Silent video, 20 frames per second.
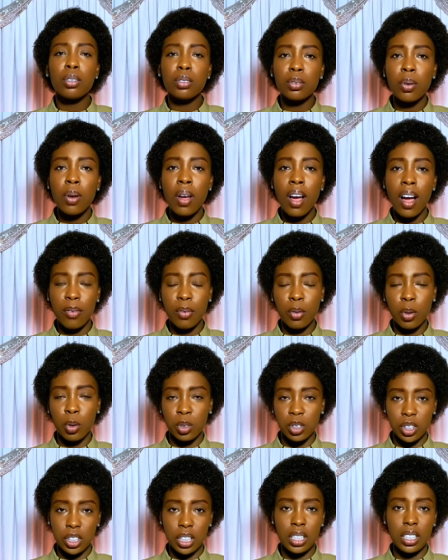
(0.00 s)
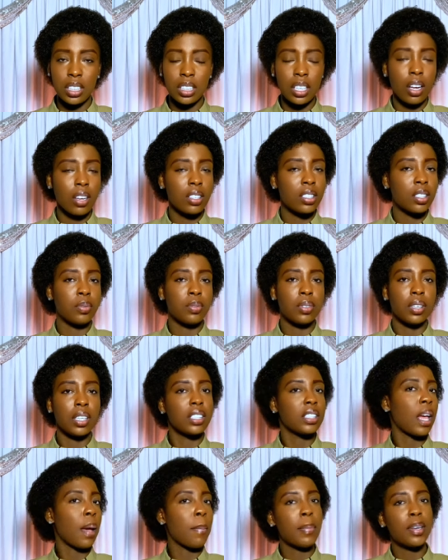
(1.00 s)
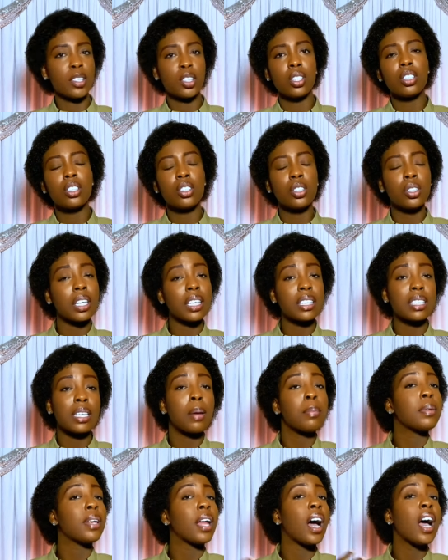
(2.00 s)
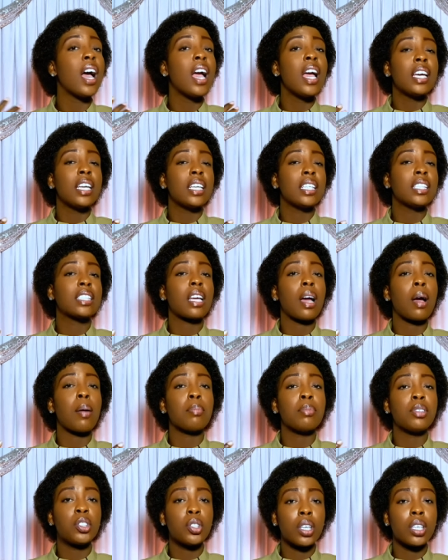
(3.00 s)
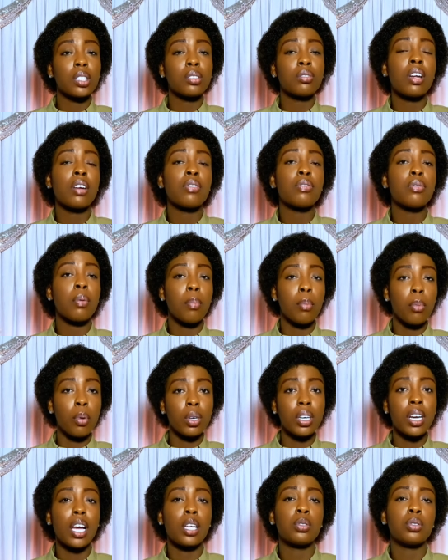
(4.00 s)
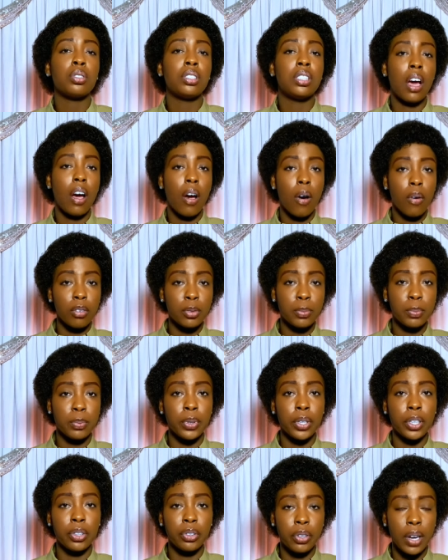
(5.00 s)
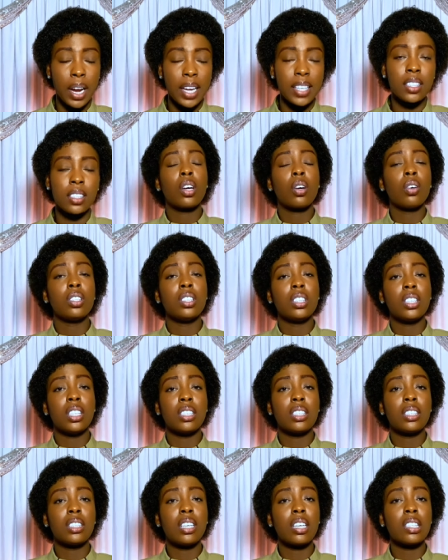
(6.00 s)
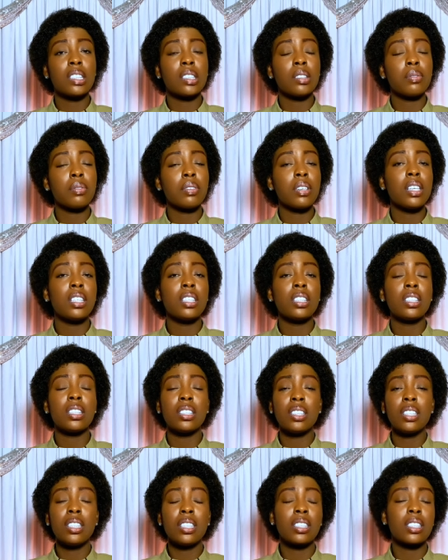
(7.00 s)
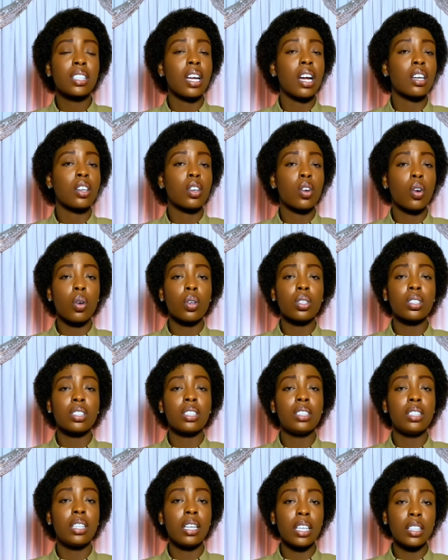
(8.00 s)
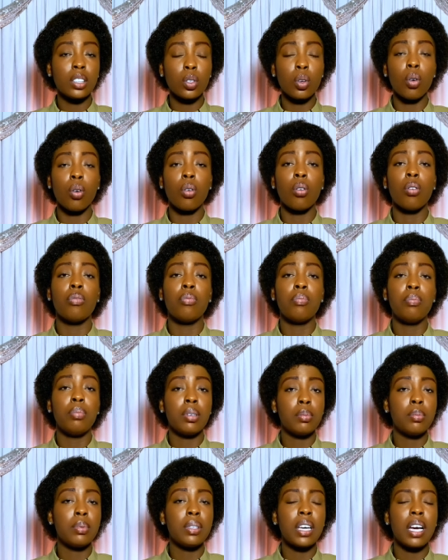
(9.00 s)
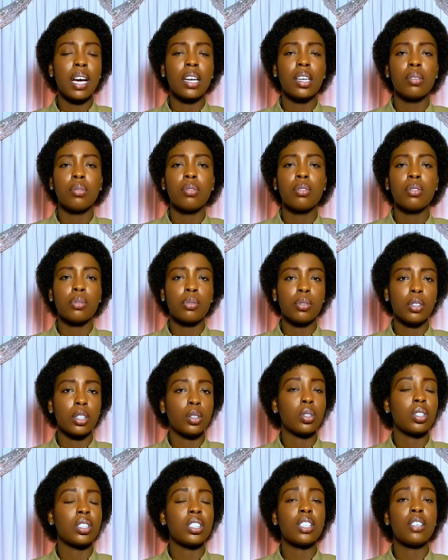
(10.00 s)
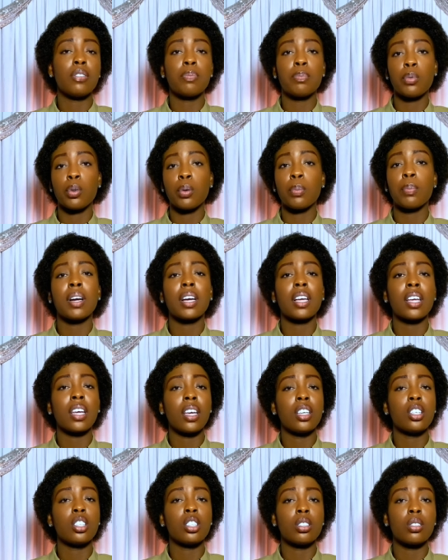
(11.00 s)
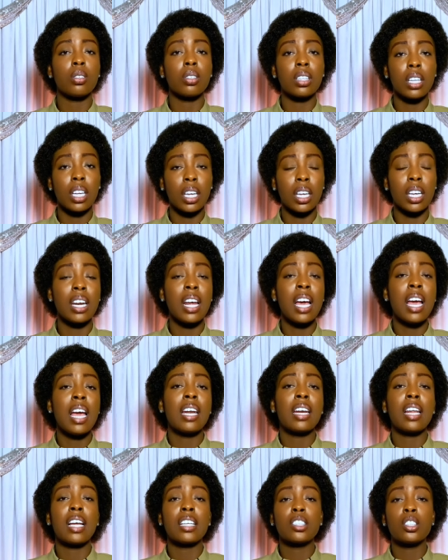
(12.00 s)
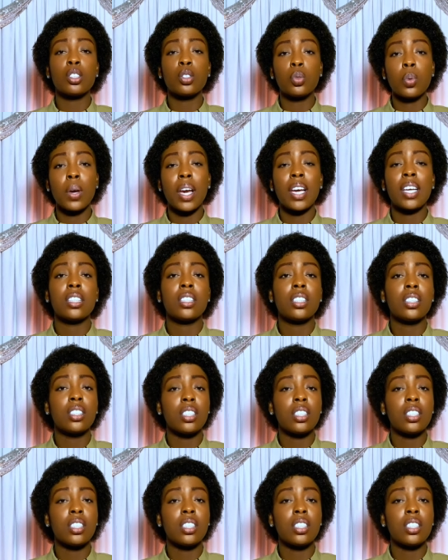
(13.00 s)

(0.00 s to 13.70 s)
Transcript: also have congenital syphilis. I mentioned the other time that it can be transferred from mother to their offspring, right? In congenital syphilis, this can cause death of baby and real fetus if proper care is not taken. That is why it